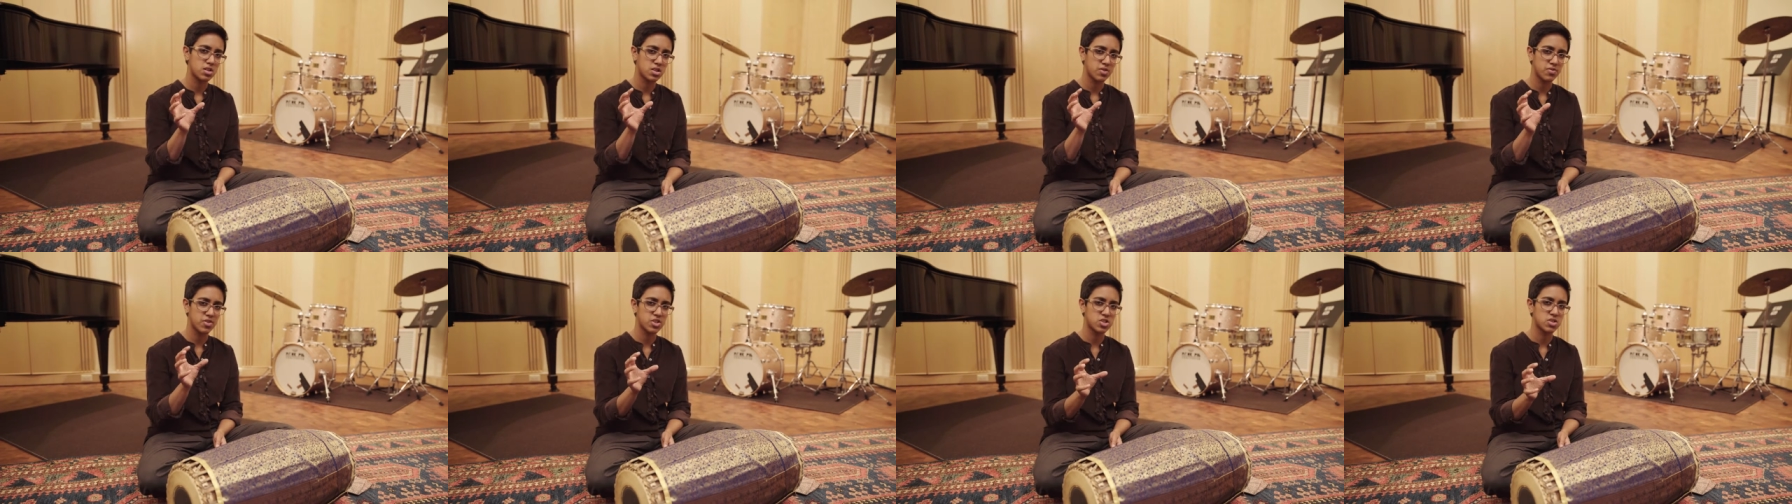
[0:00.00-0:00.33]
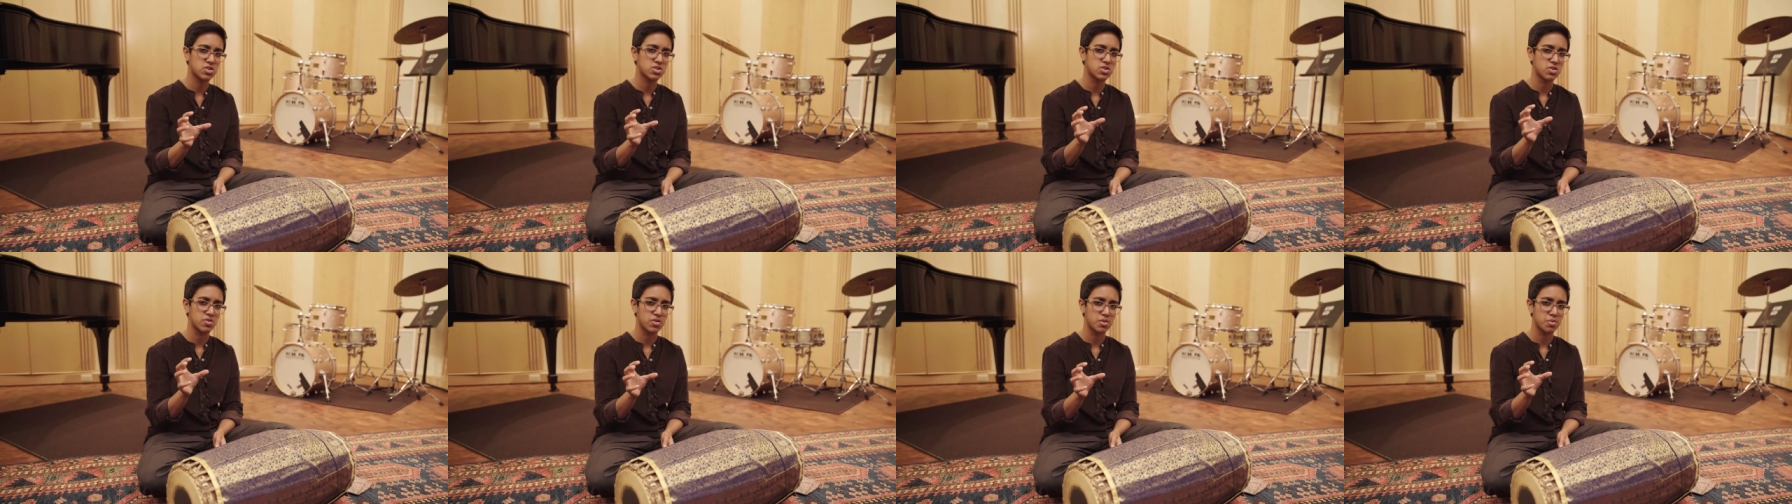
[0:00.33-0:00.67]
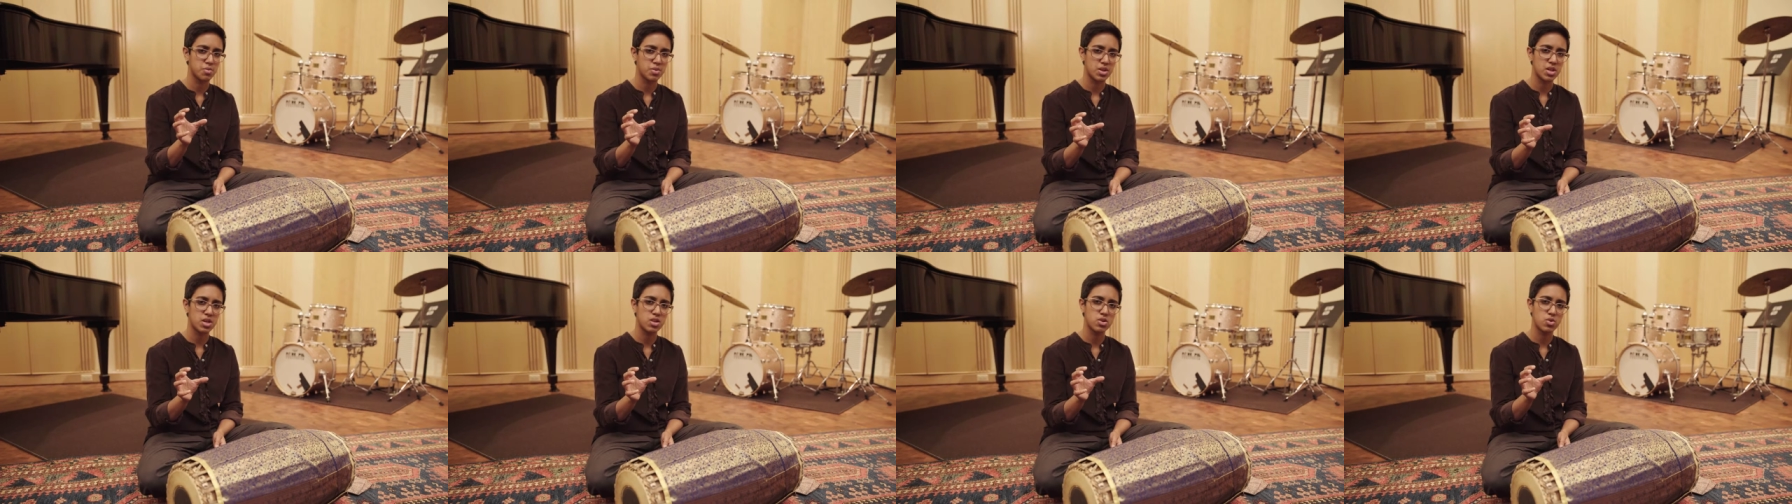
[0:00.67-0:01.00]
divisions of the
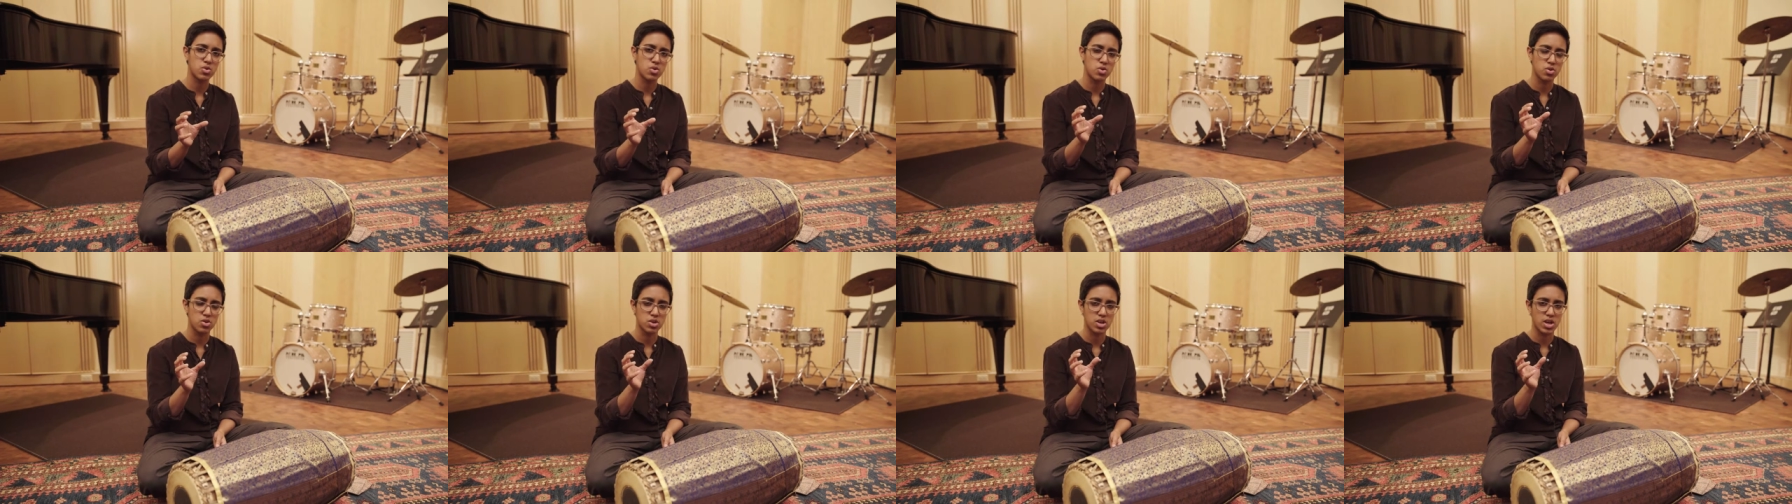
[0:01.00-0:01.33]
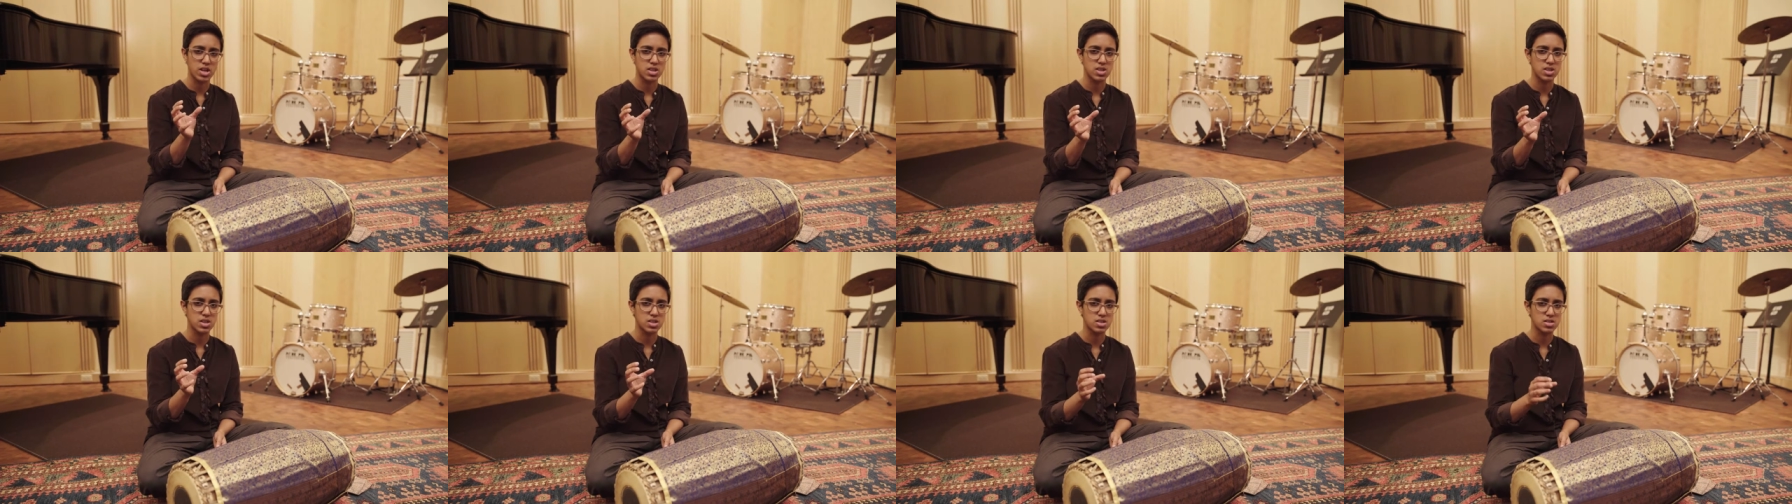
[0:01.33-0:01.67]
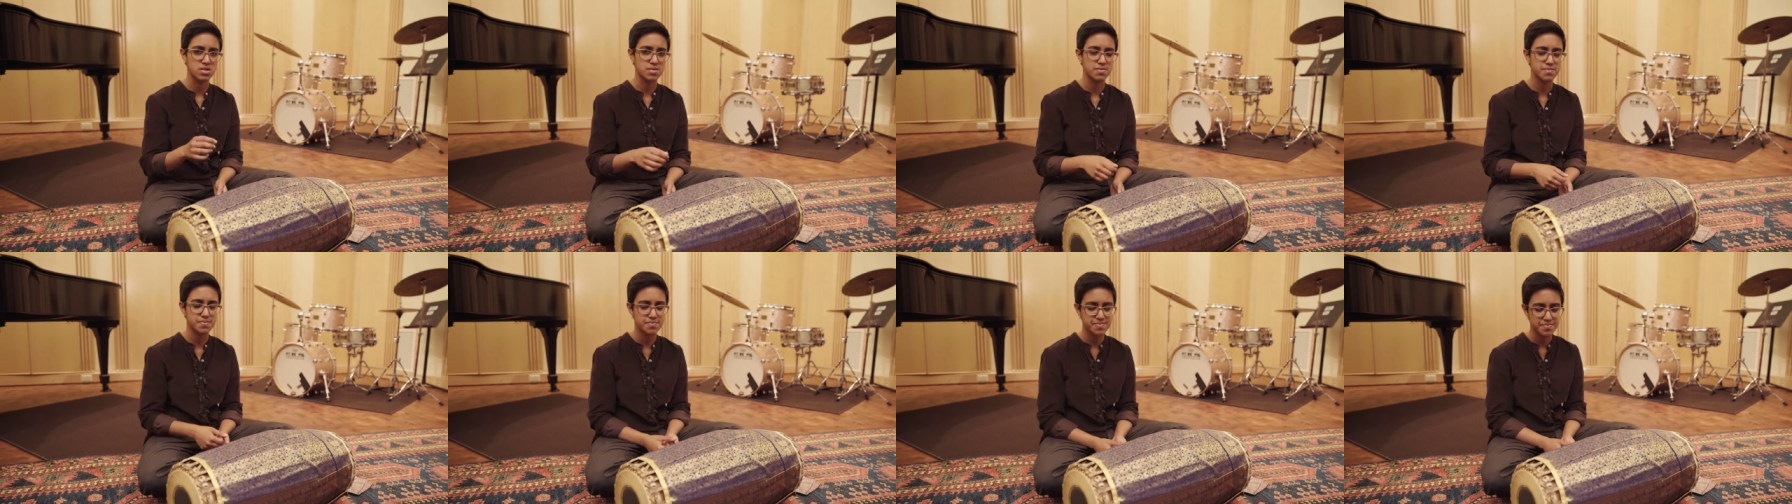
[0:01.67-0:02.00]
beat or
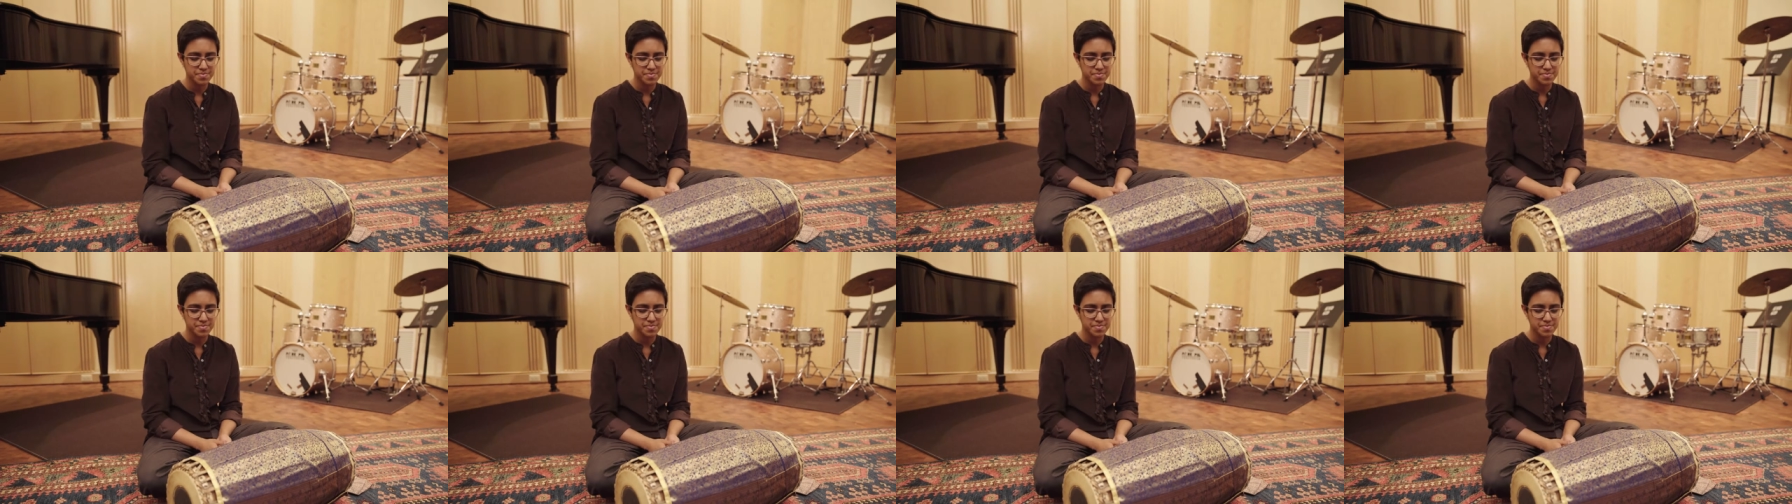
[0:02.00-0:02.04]
gatis.